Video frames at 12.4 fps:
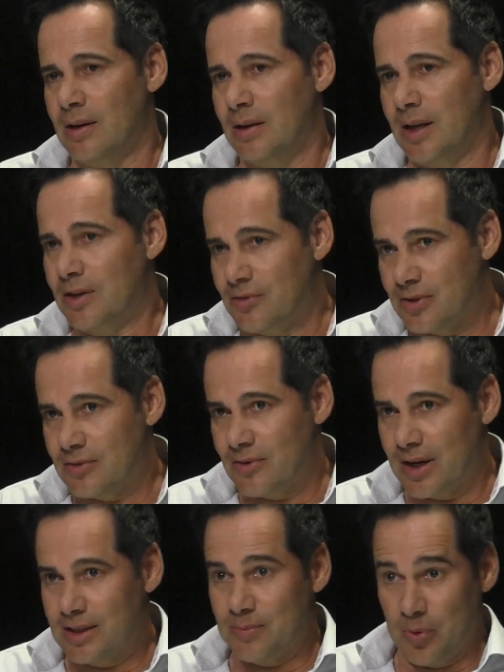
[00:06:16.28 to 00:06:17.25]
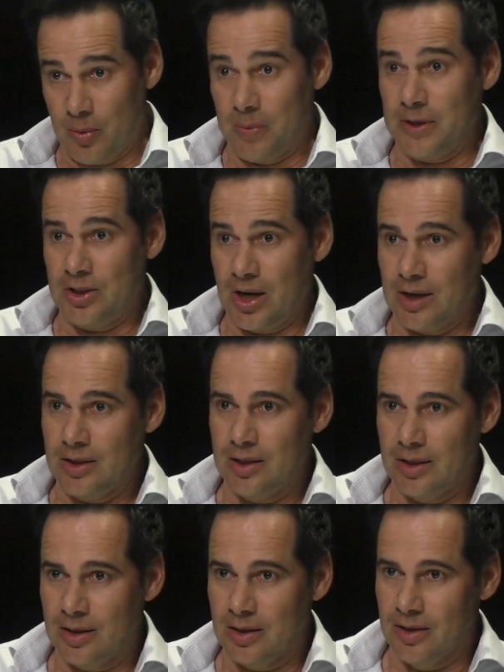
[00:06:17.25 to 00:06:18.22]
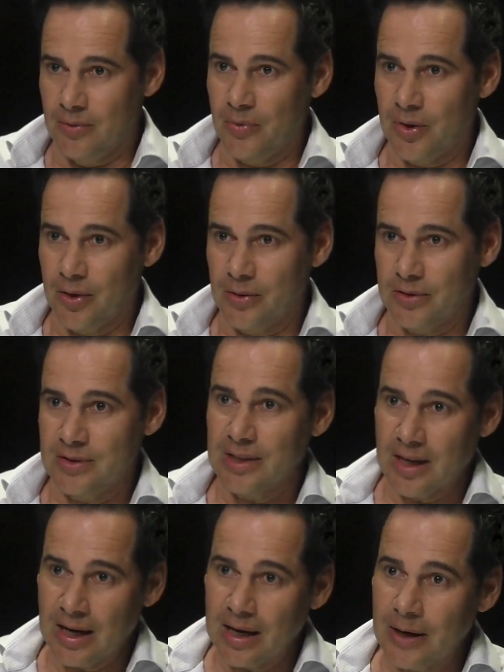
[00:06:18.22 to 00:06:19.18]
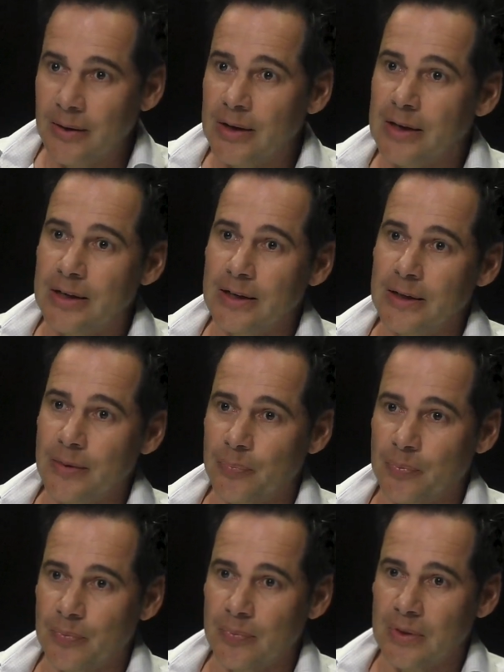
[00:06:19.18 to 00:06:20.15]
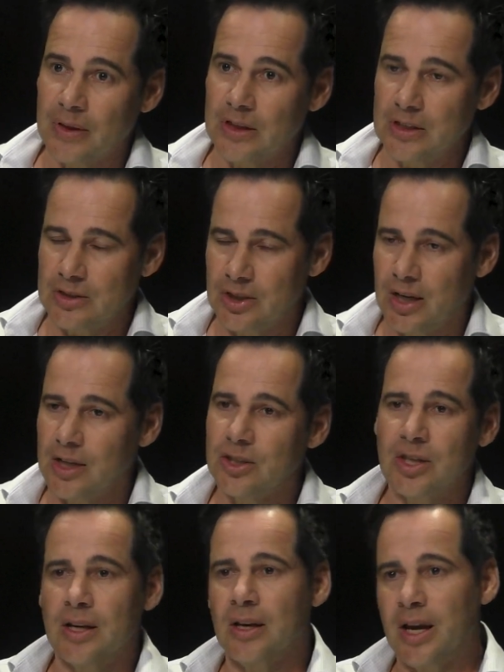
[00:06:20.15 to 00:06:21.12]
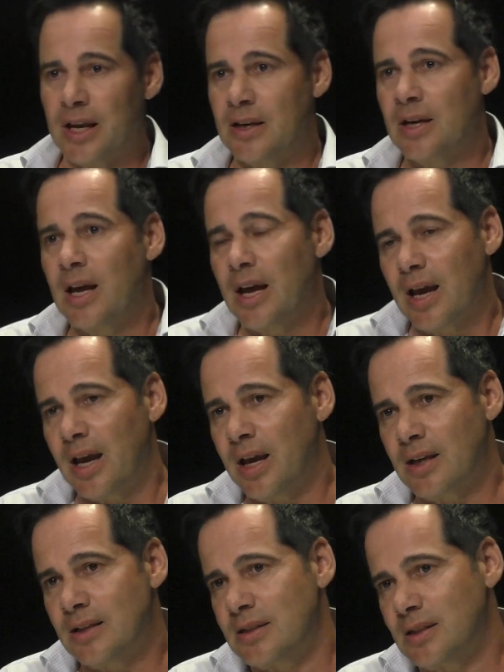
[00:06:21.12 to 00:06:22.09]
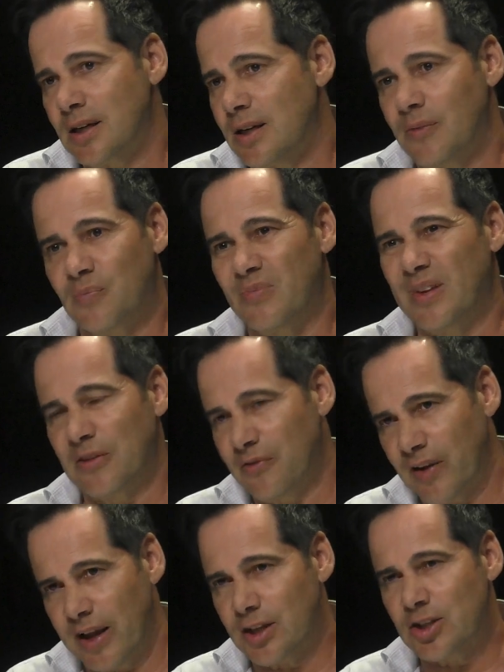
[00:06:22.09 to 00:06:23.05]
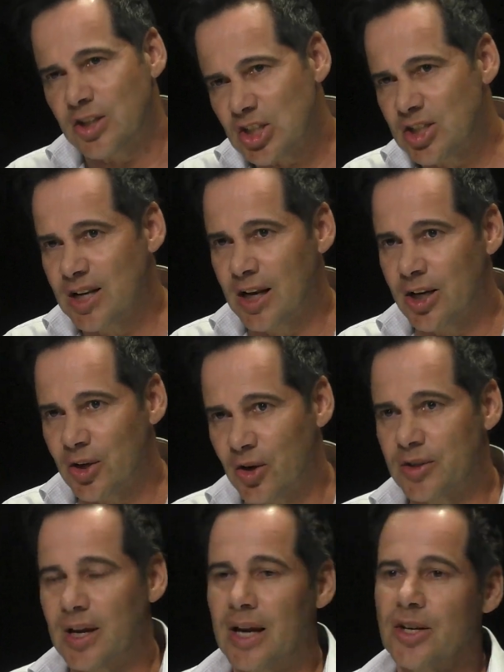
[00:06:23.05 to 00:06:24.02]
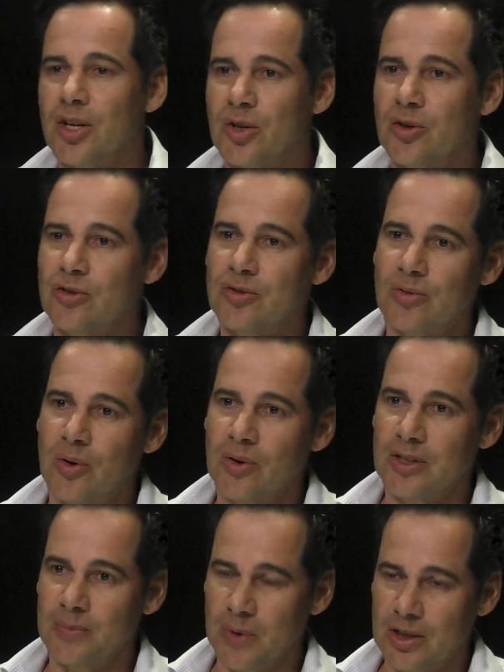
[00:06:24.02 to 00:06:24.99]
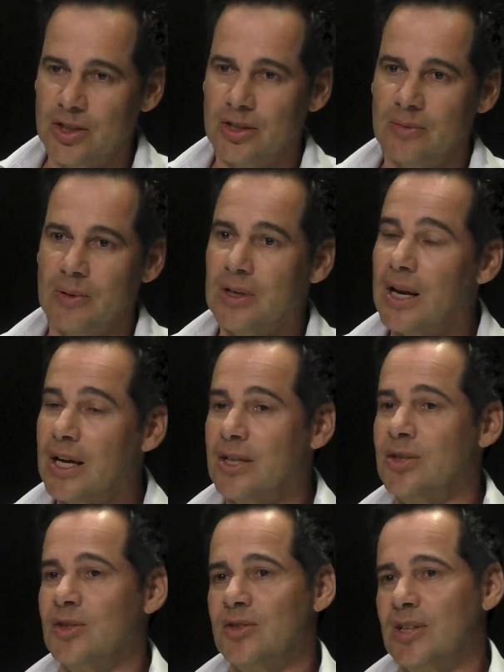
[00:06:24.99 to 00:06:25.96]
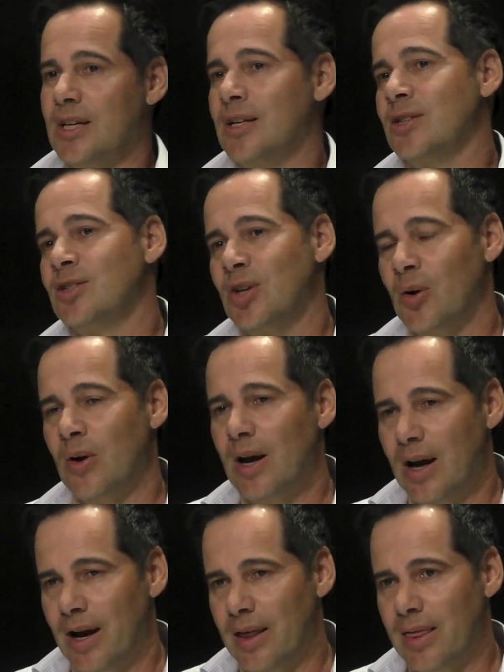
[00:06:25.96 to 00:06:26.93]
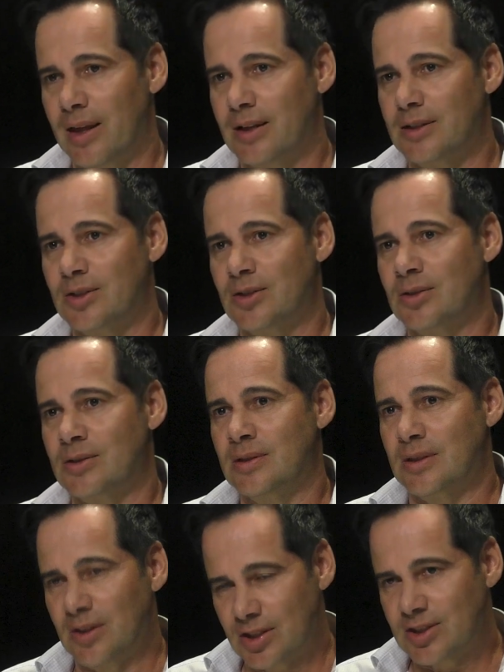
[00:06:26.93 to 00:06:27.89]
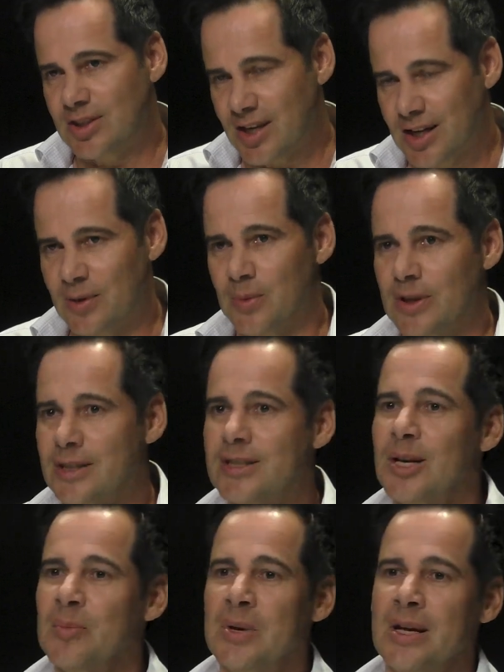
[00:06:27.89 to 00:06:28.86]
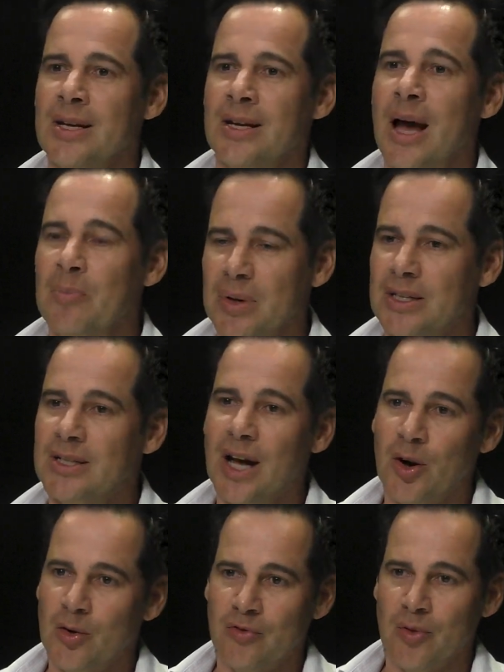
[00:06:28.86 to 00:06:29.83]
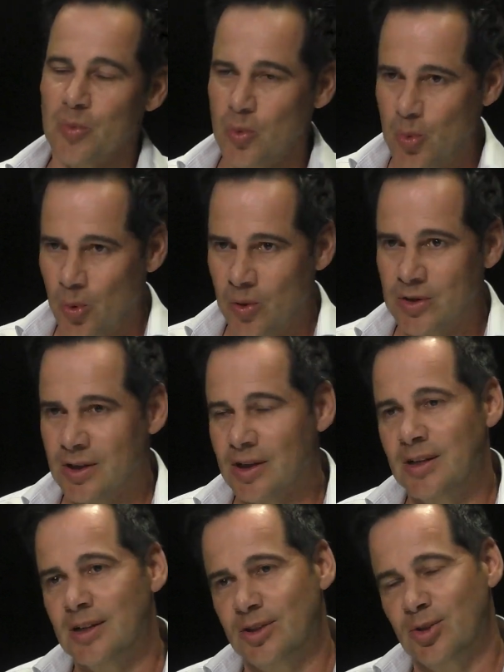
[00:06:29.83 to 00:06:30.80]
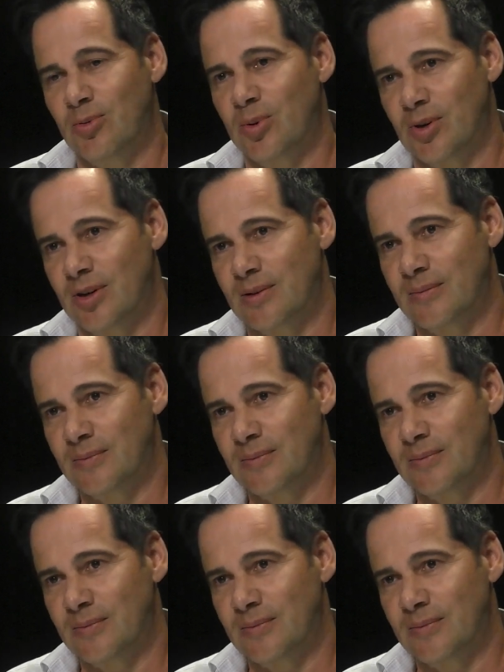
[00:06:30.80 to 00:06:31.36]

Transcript: interest rates probably changing, the OCR changing again, and inflation still not under control as much as we'd like to see it. So I think this year will still be an up and down from quarter to quarter.